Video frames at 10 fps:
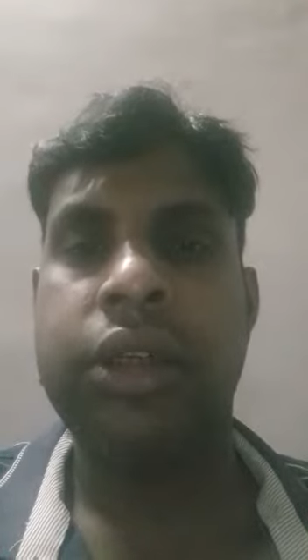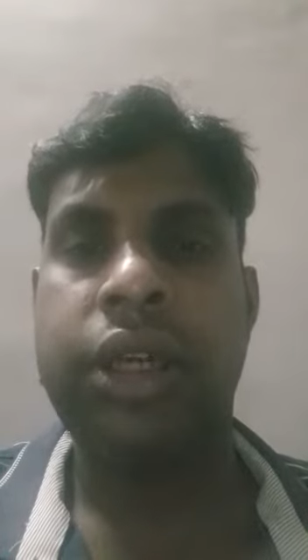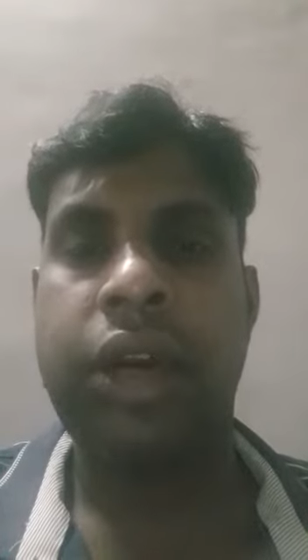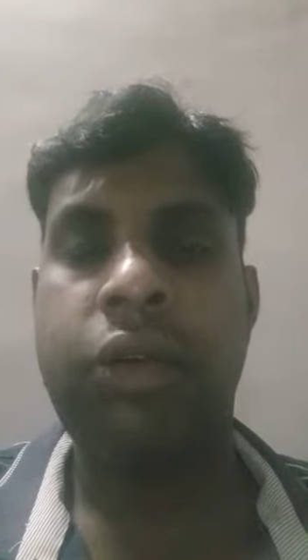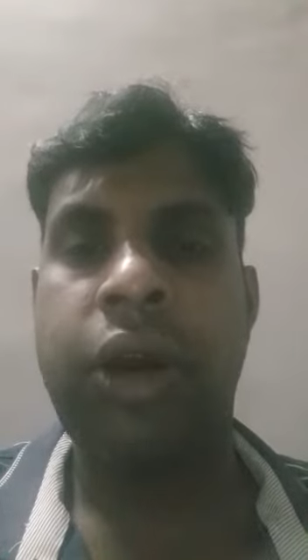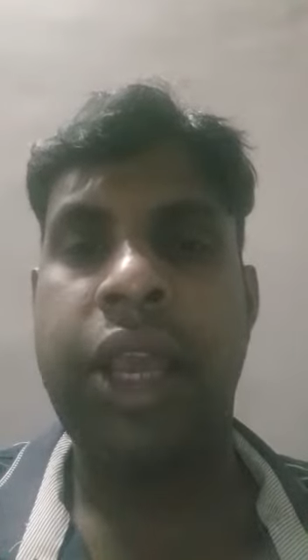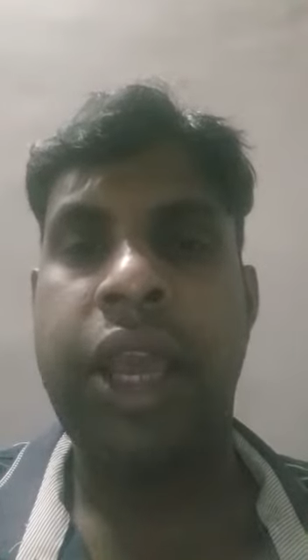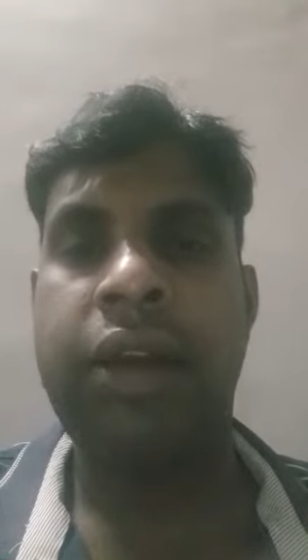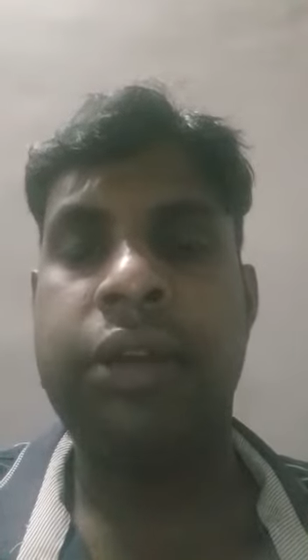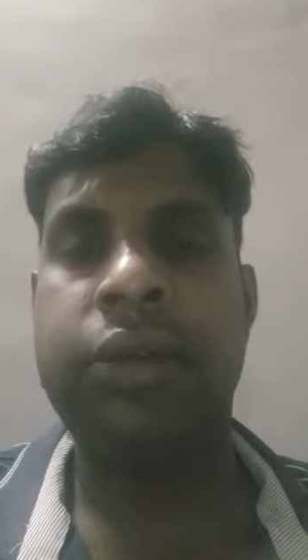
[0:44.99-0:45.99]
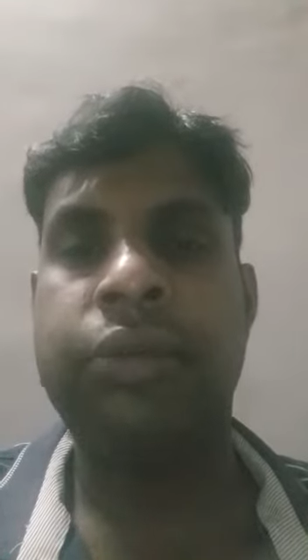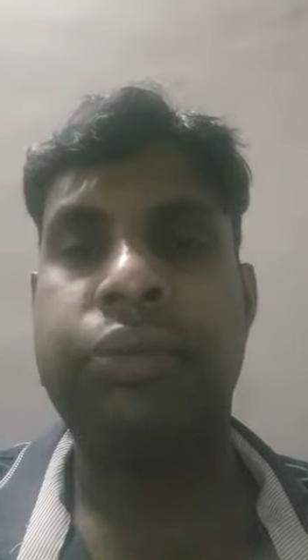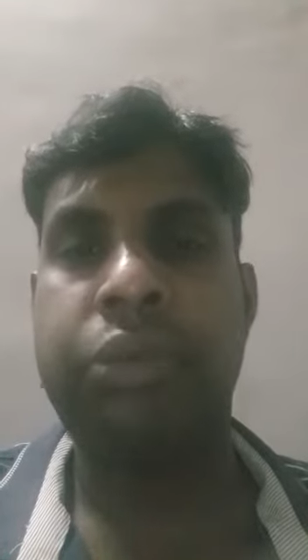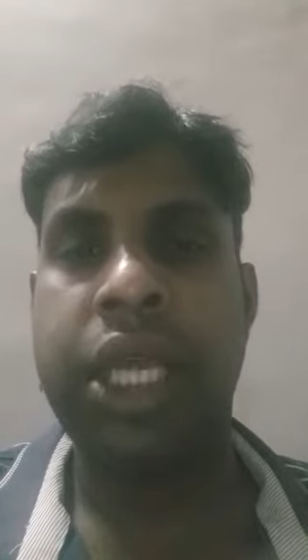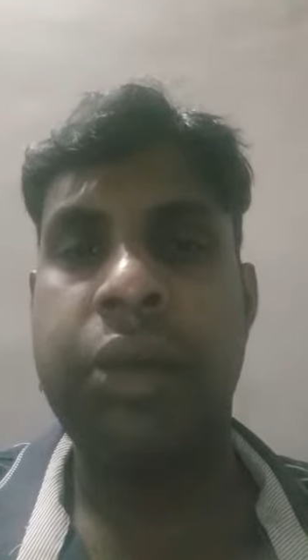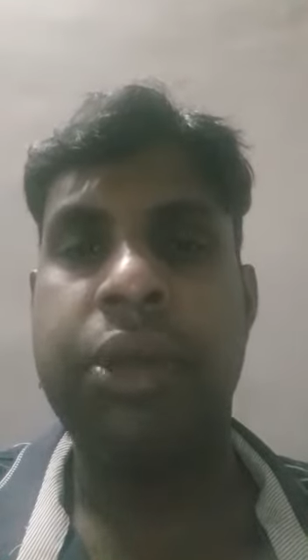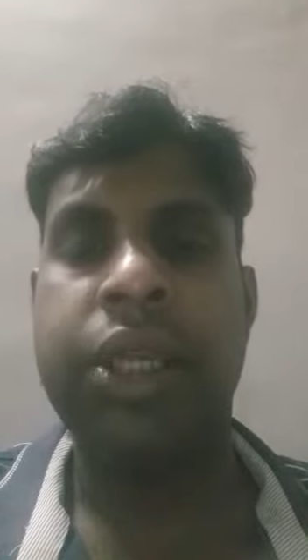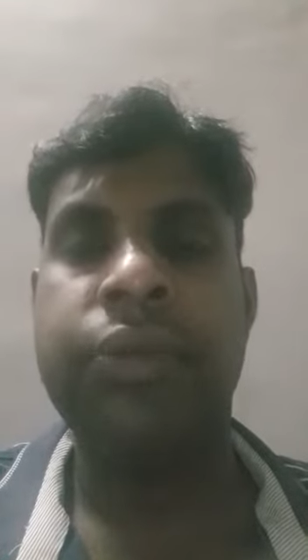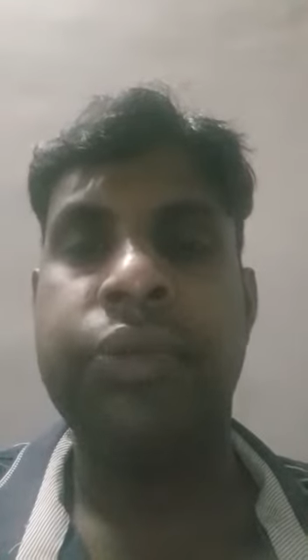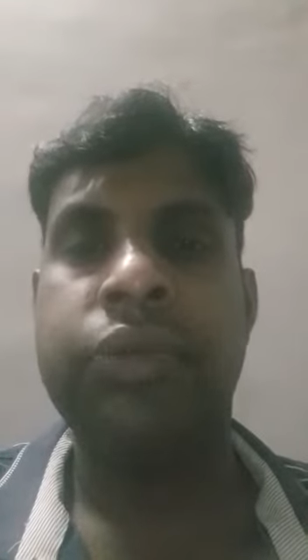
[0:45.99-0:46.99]
Now I have a
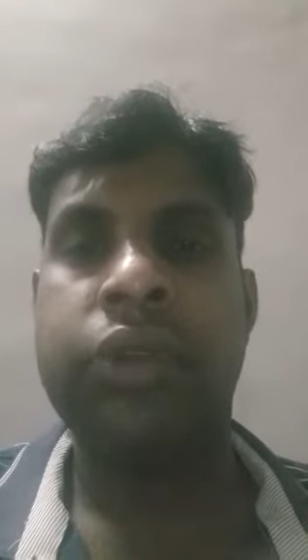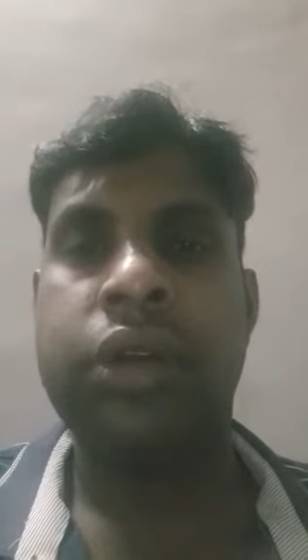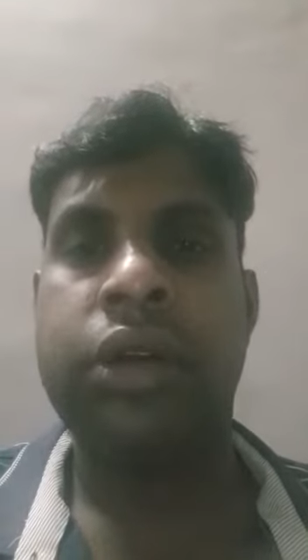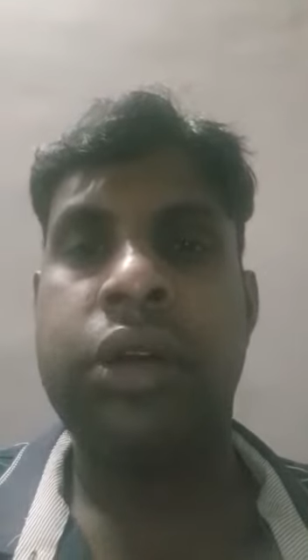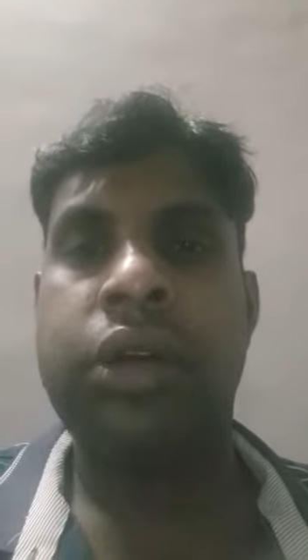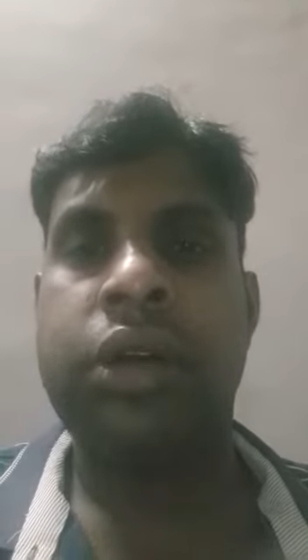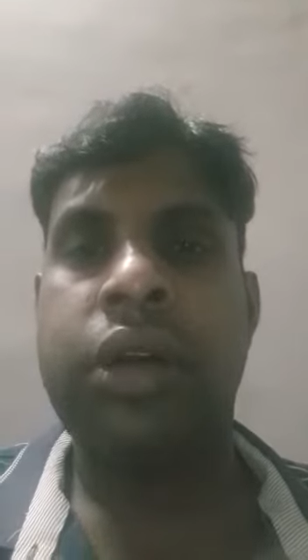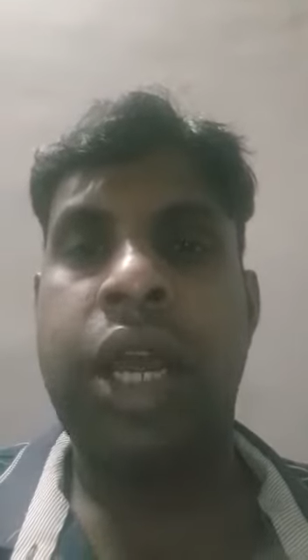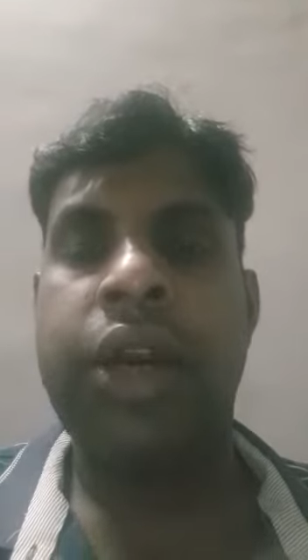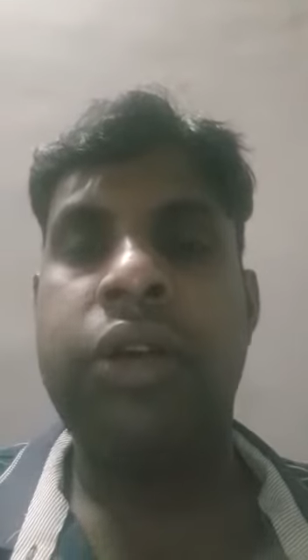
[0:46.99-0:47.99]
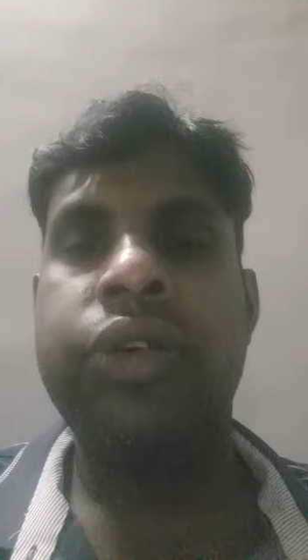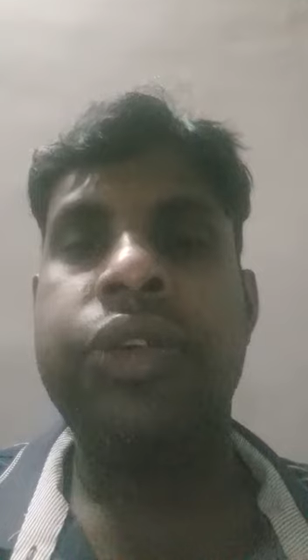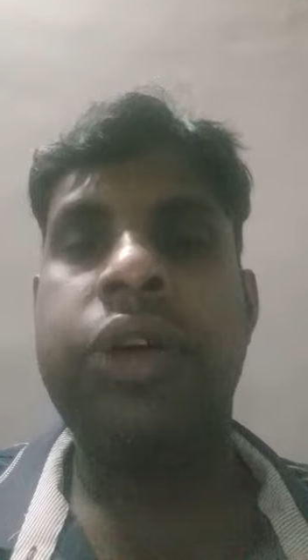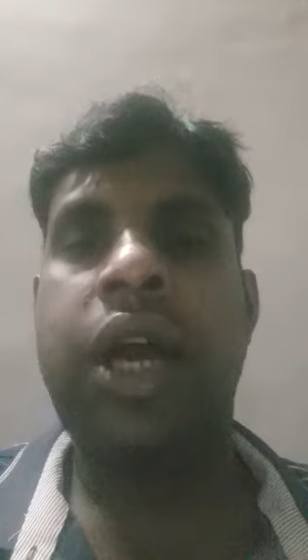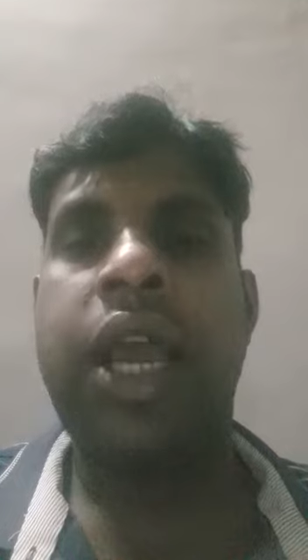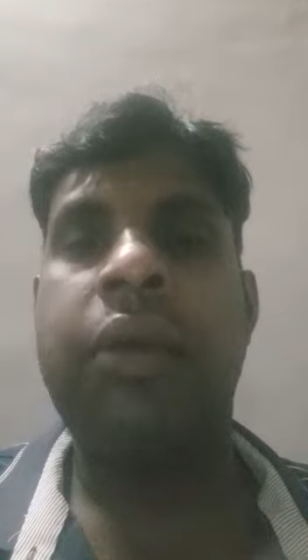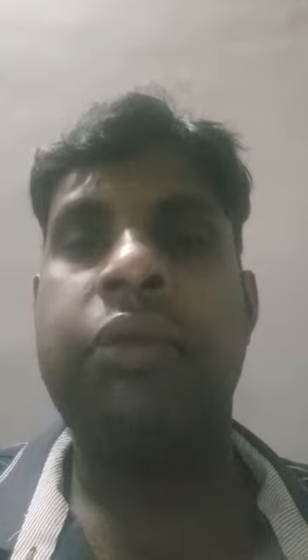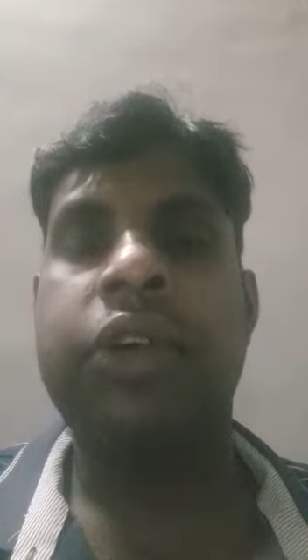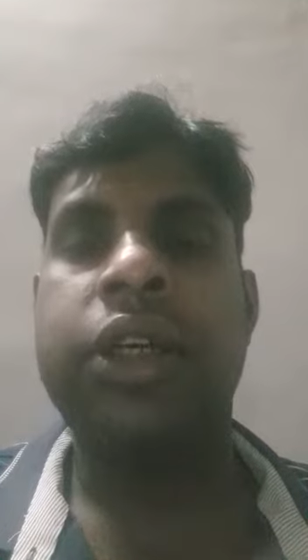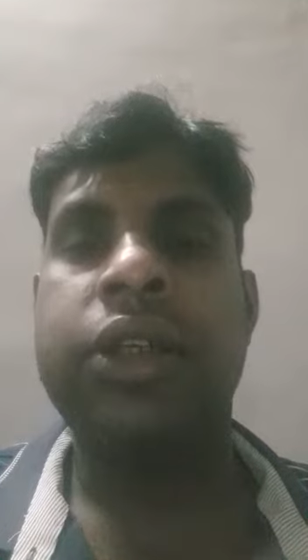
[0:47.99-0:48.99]
baby, and also I am
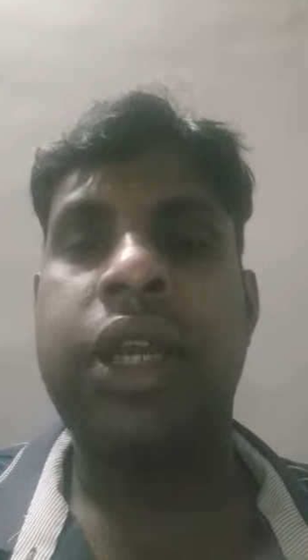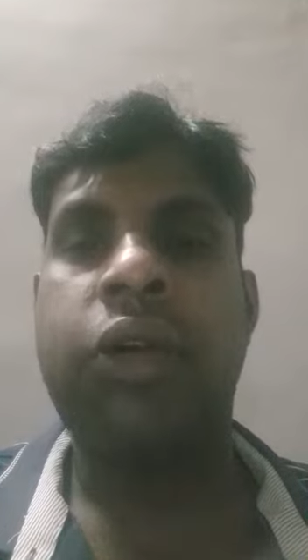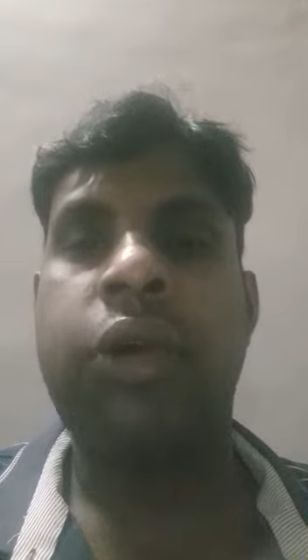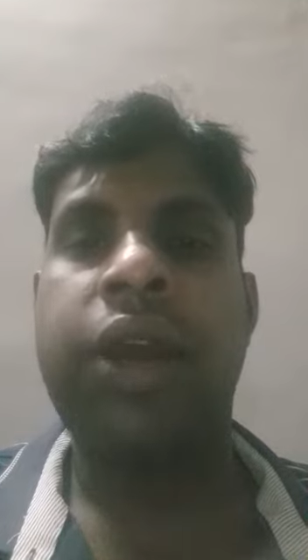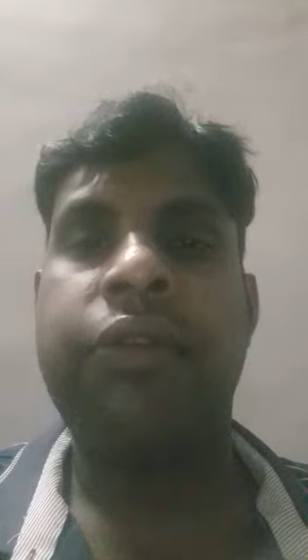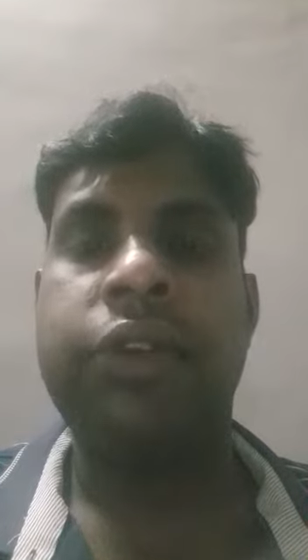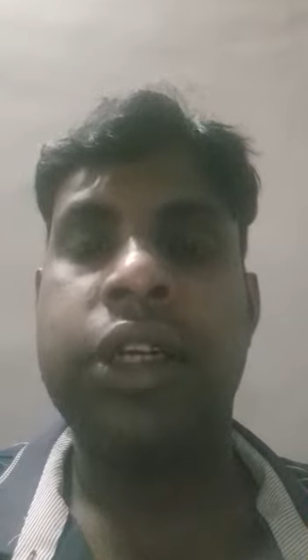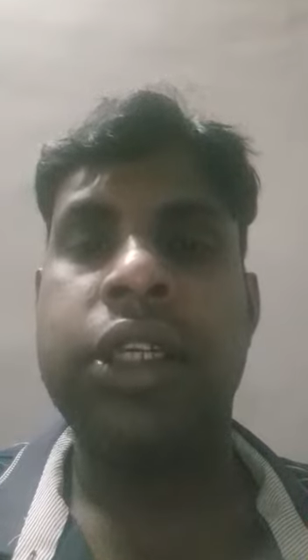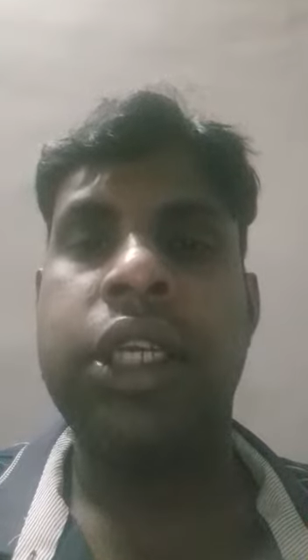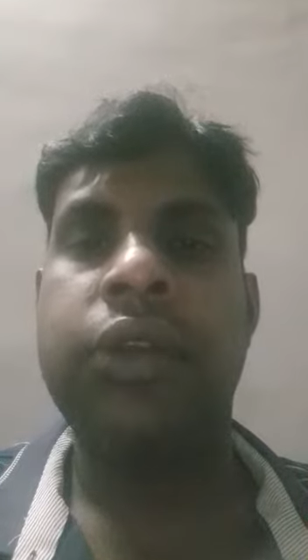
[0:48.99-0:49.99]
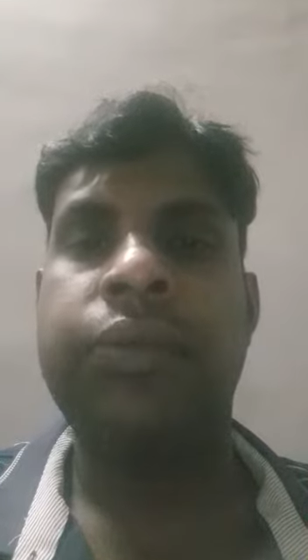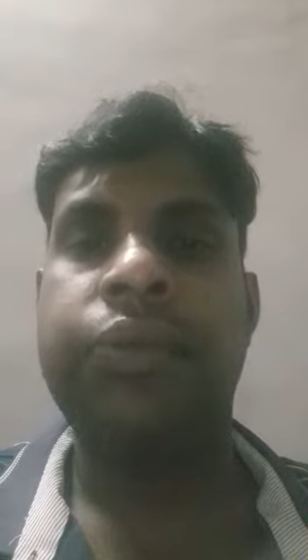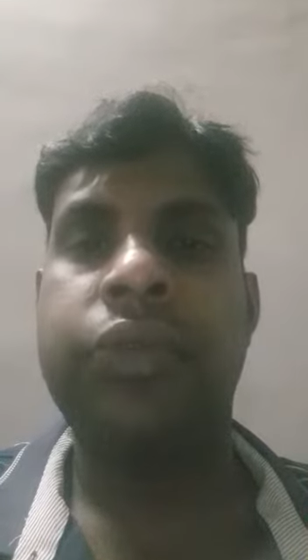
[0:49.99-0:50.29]
working